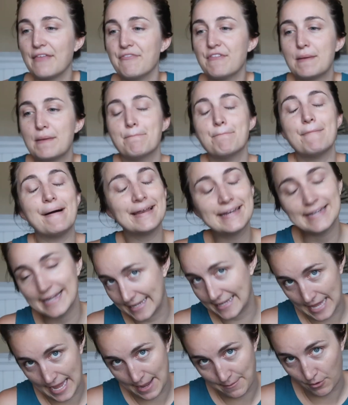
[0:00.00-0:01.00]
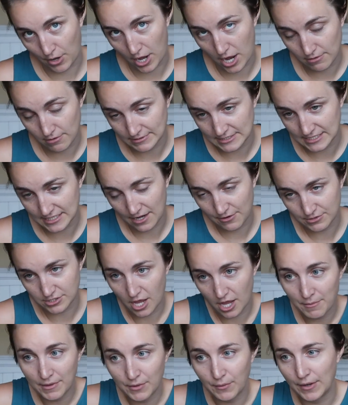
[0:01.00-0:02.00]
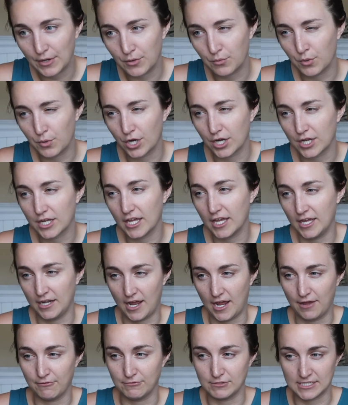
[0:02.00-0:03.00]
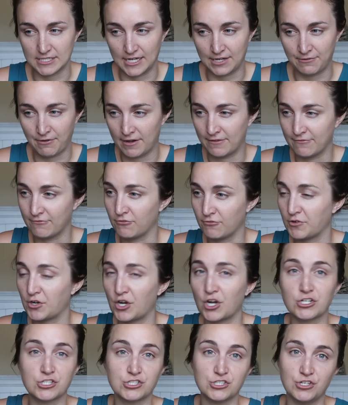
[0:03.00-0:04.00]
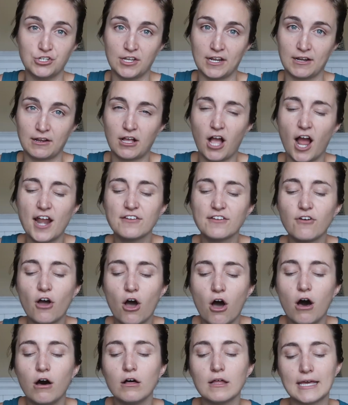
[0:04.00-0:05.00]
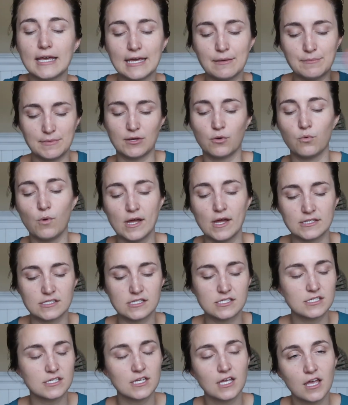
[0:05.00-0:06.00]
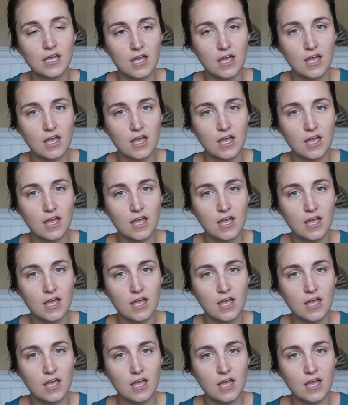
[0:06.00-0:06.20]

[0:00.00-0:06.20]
And then Monday came around and I was on my way to work and I was getting ready for rehearsal and it kind of all hit me at once.